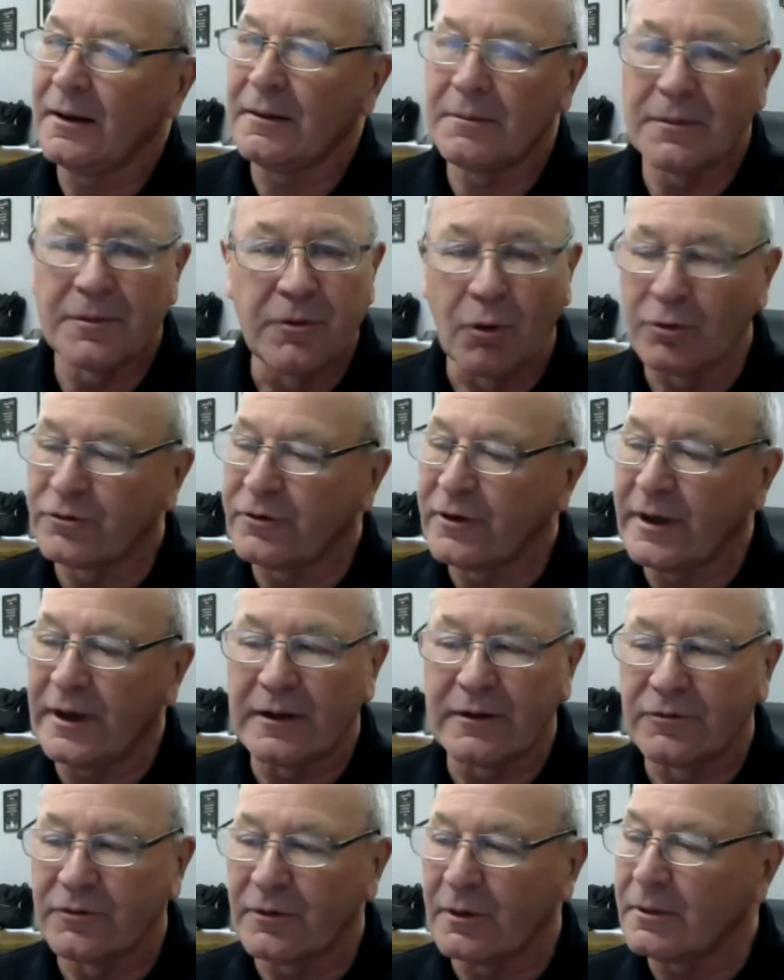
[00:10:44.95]
Those
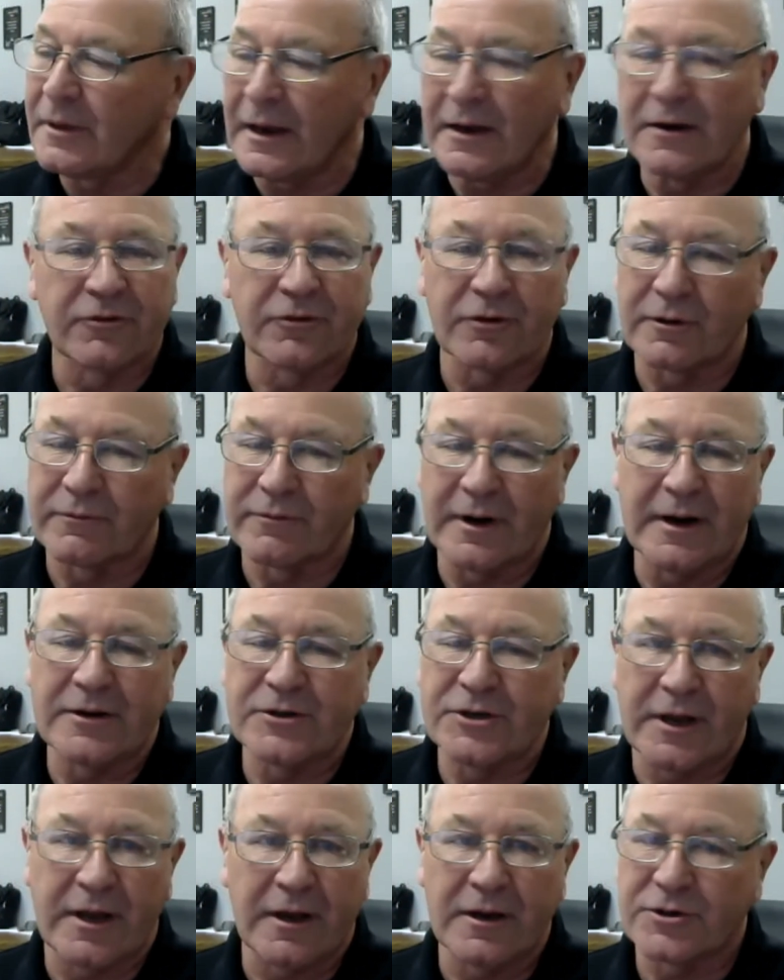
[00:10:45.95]
kids, they deserve an
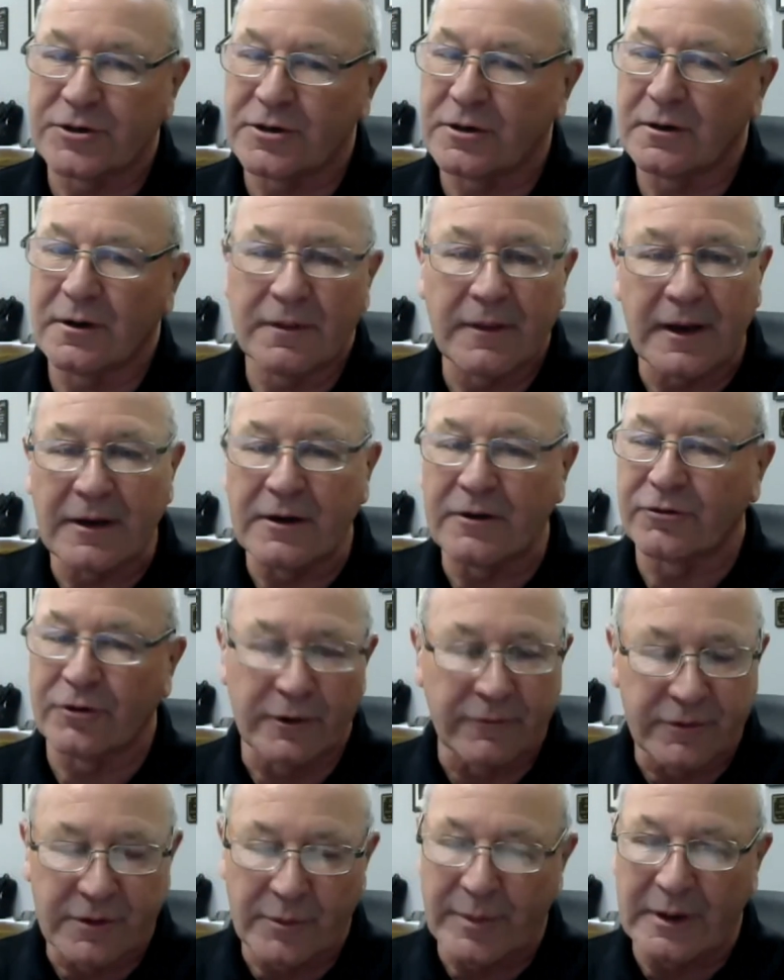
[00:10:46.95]
education. They
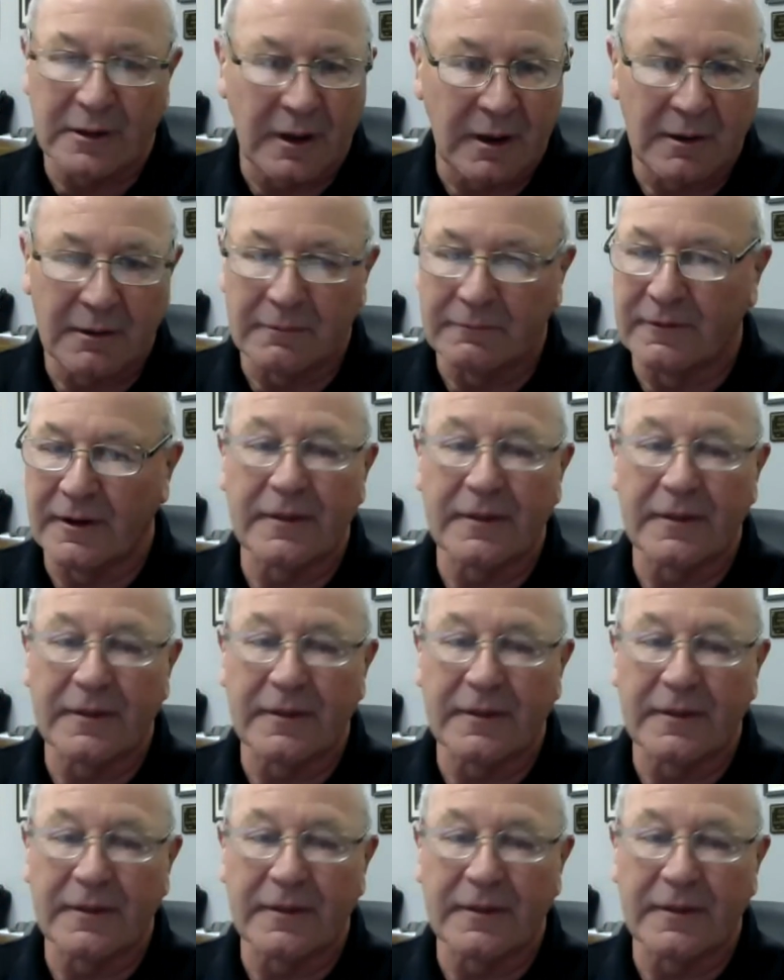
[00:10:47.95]
deserve to be loved.